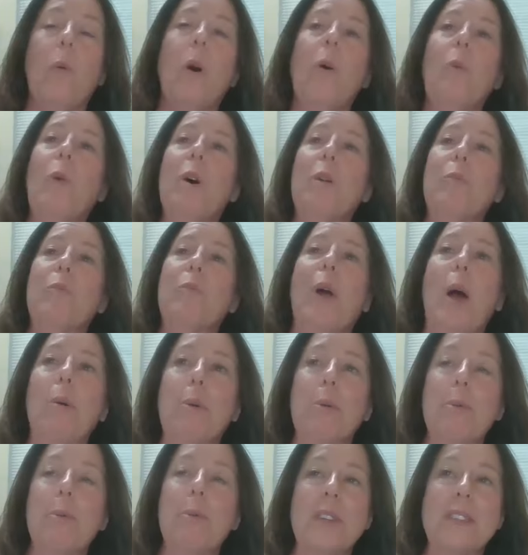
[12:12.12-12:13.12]
Well, one
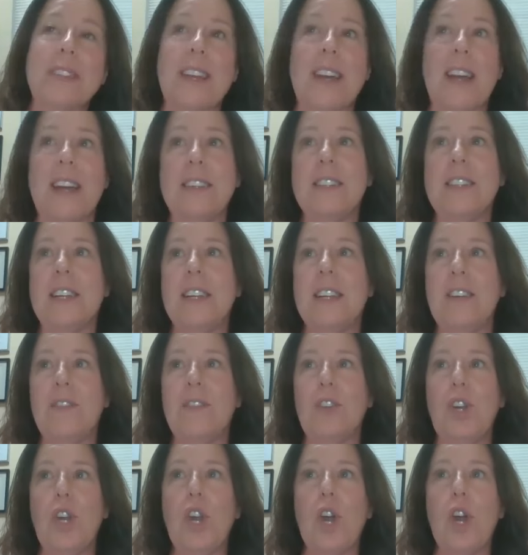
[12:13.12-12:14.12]
problem is that I didn't
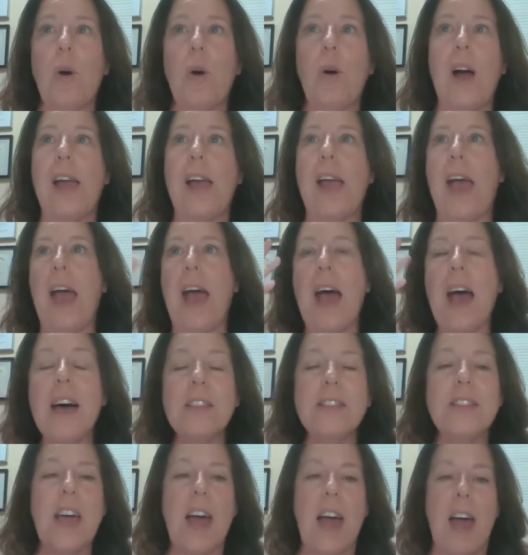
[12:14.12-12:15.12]
even know I
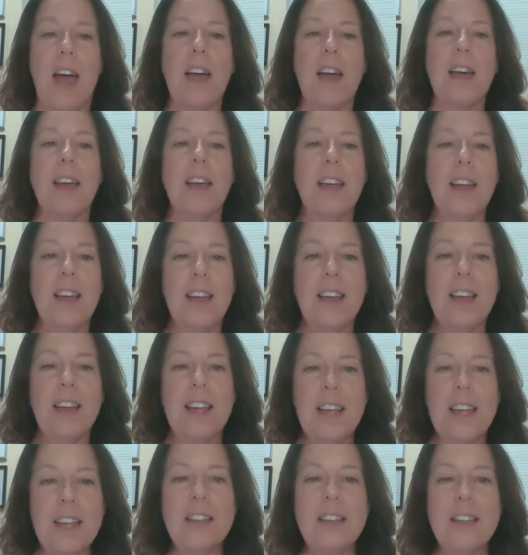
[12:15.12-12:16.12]
had that
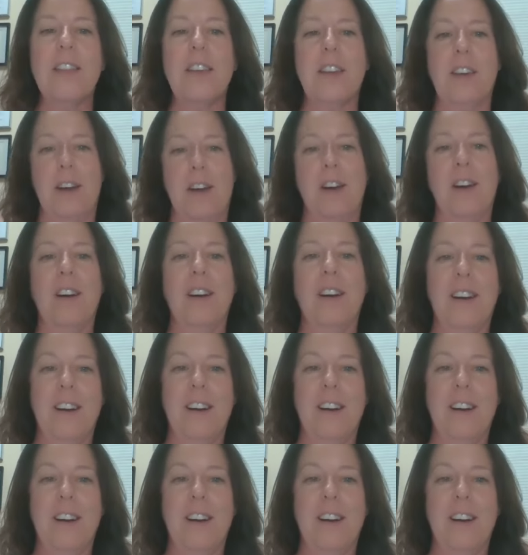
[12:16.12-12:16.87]
in there.